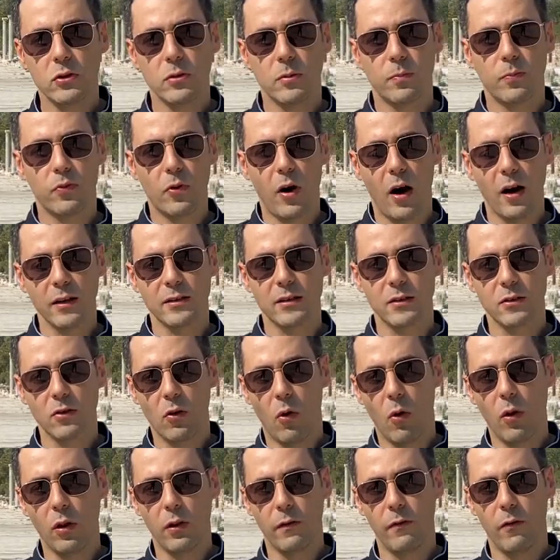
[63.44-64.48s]
to process
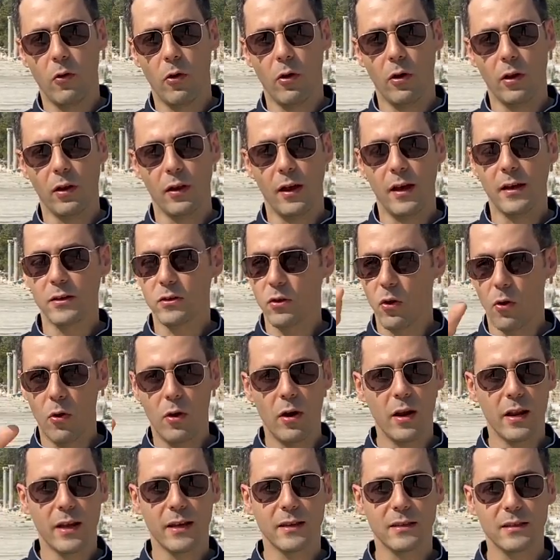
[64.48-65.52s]
olive oil as
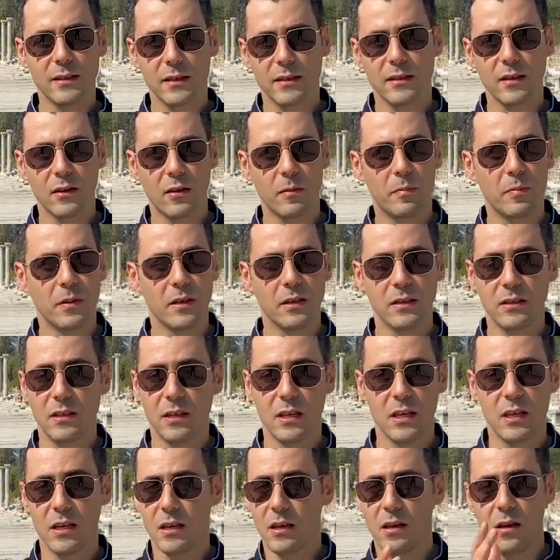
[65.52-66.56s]
early as 600
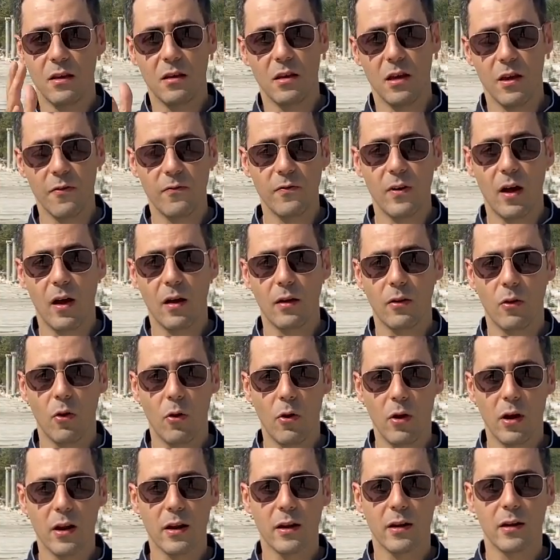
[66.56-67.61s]
BC, if not
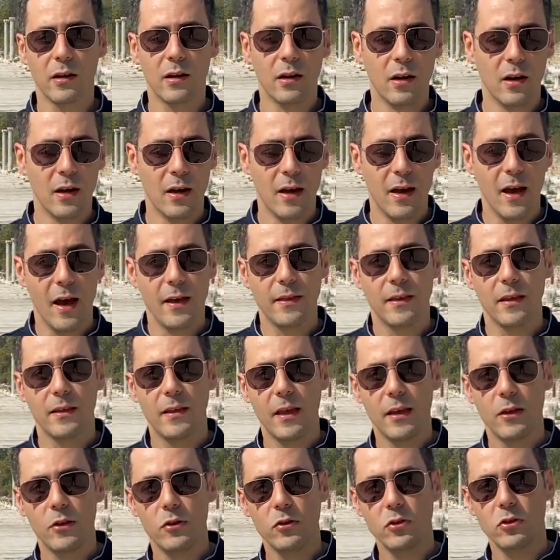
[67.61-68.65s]
earlier, and then they
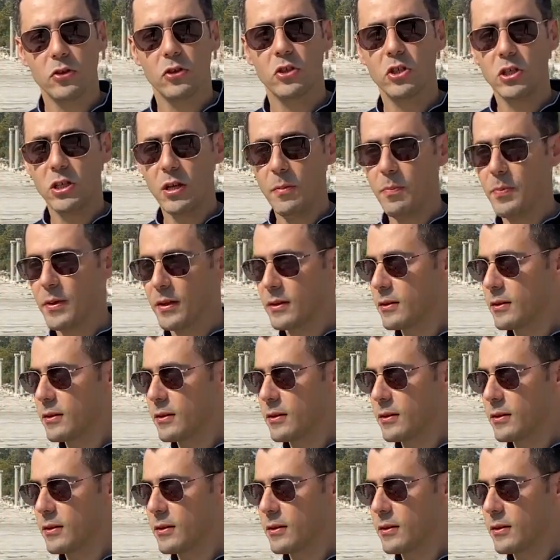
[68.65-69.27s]
used to ship it